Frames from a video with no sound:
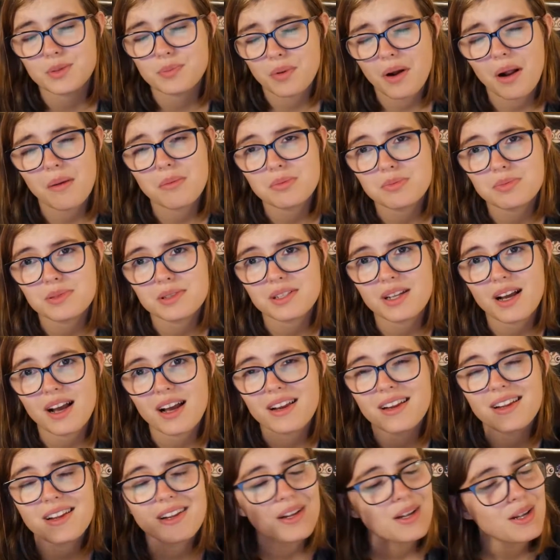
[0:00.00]
Probably
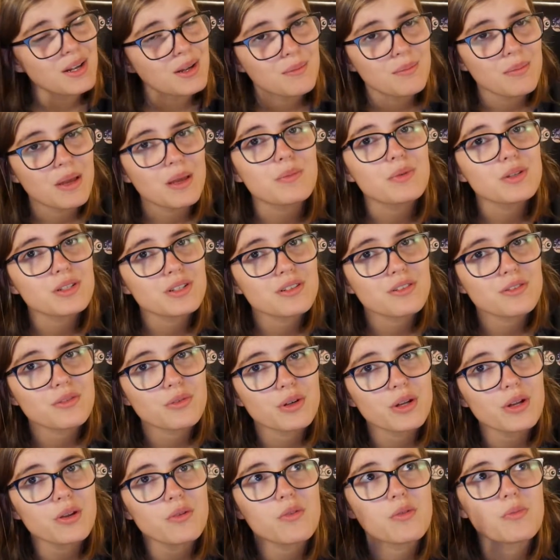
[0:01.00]
not. Maybe you're
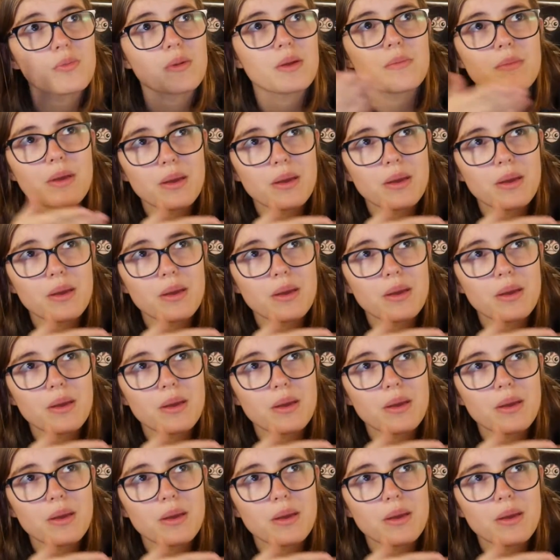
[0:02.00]
agreeing with me.